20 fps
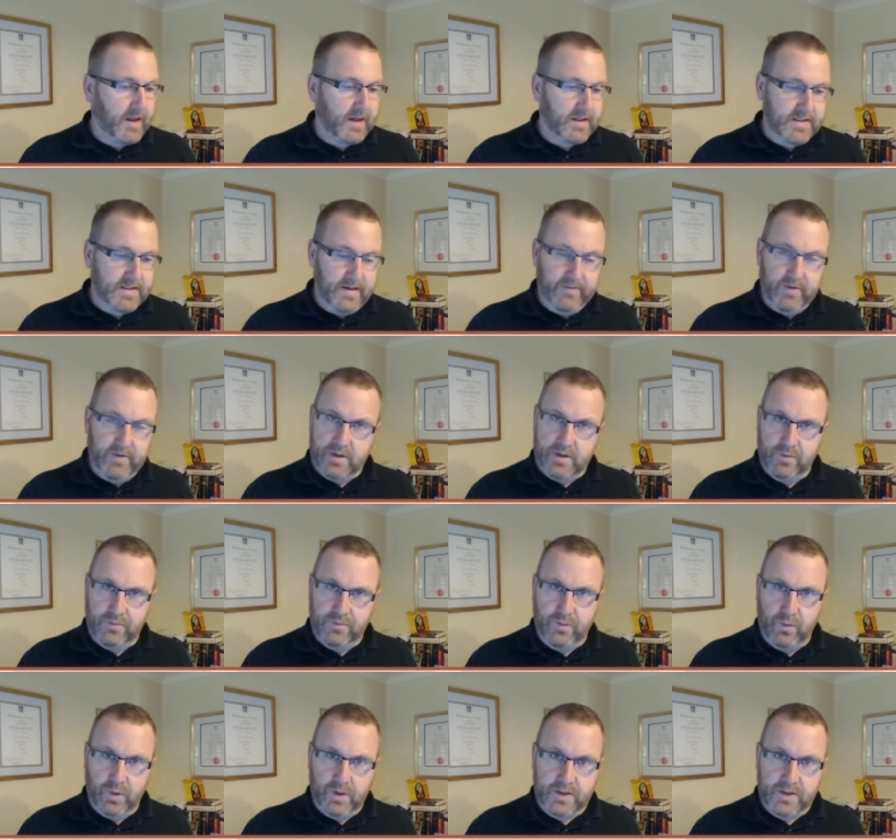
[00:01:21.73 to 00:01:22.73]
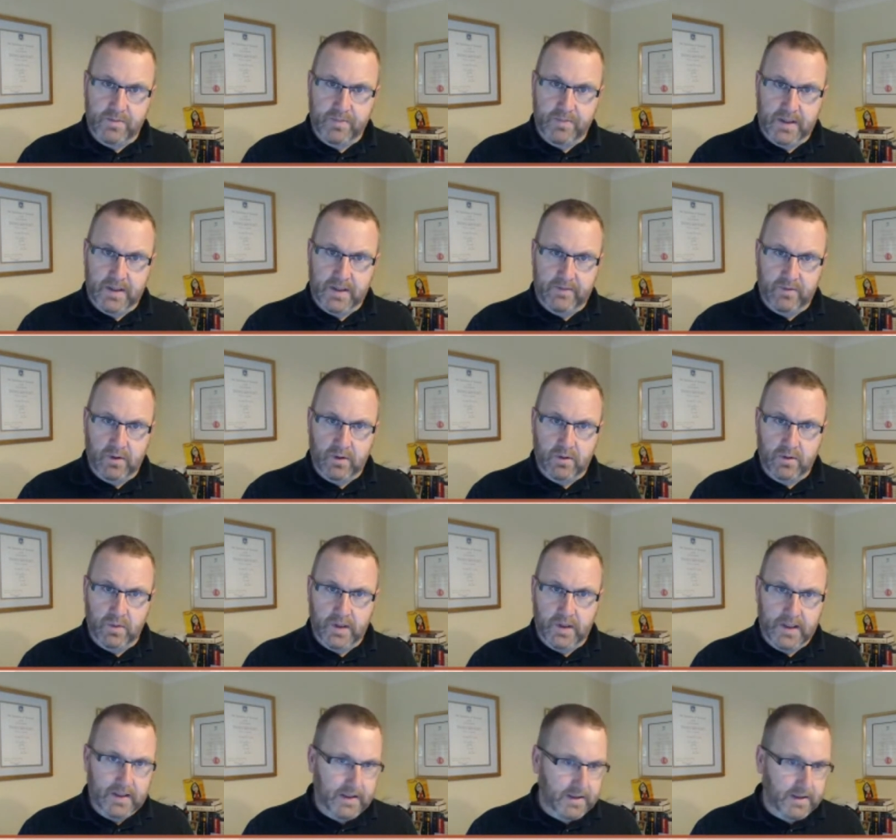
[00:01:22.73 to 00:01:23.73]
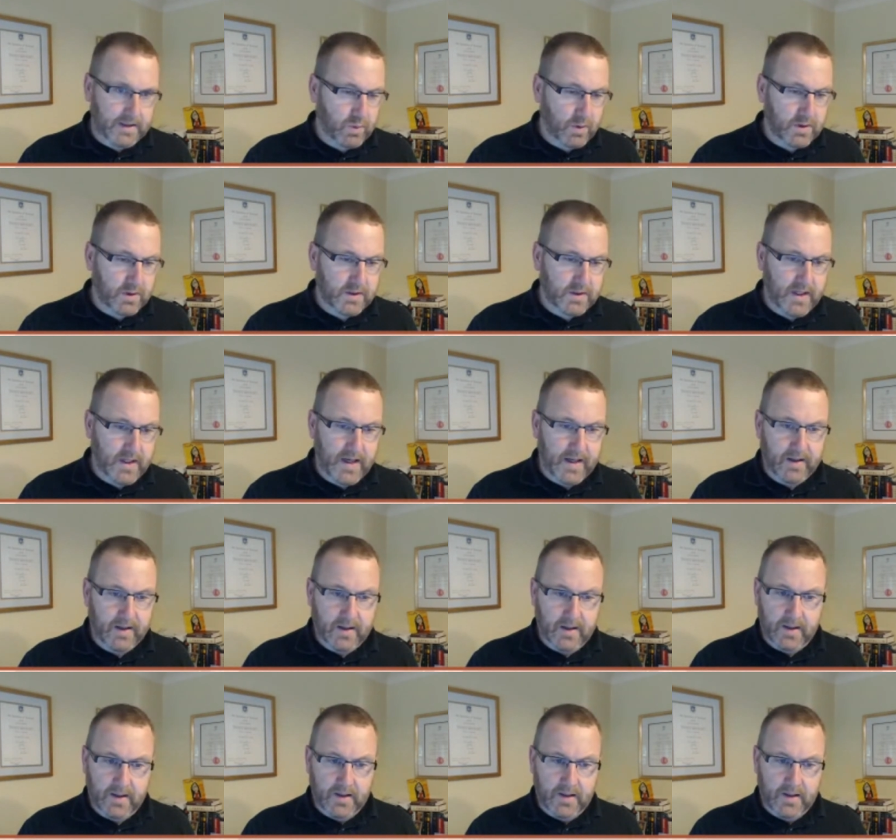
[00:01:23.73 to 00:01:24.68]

72.40 is a big level on the week. Let's watch that.